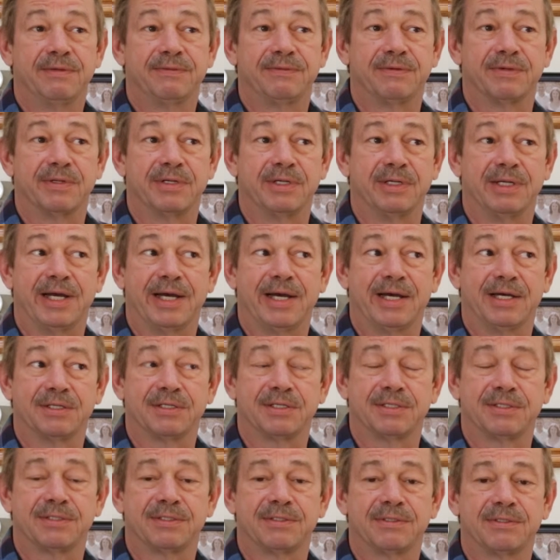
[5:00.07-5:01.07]
for the
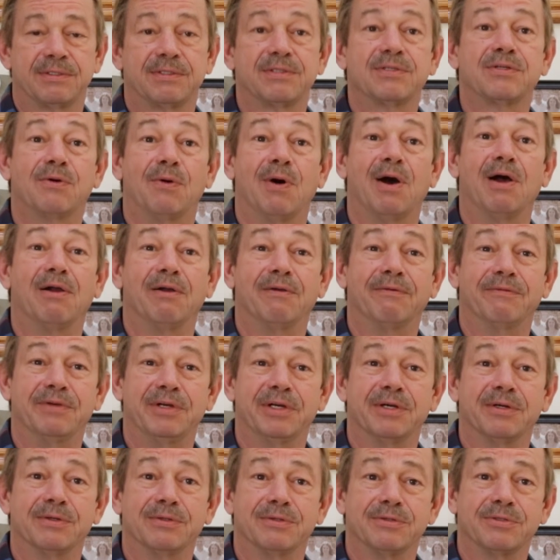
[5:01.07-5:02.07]
last 12
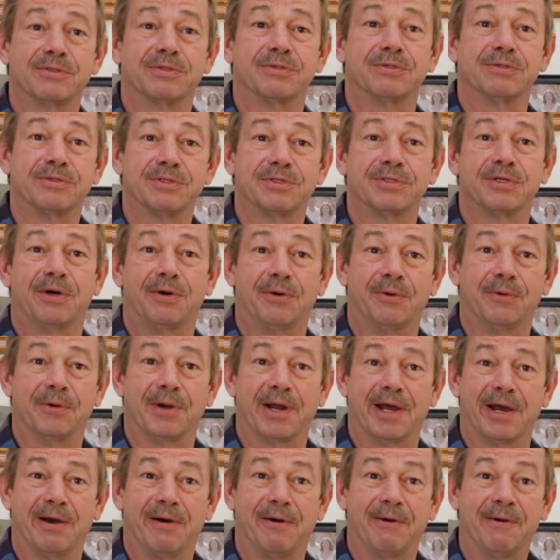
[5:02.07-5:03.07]
years or so
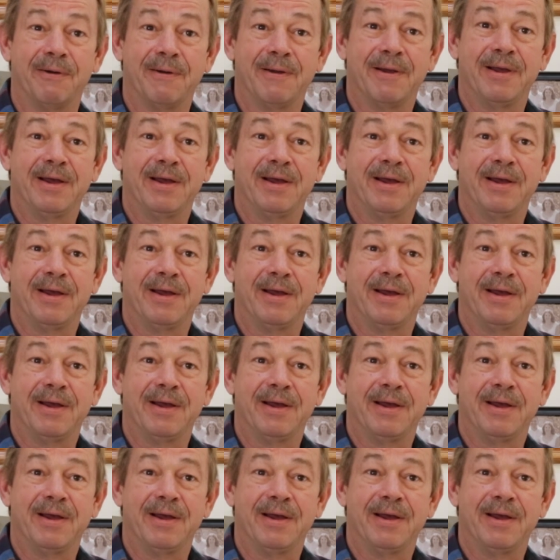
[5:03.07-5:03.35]
now.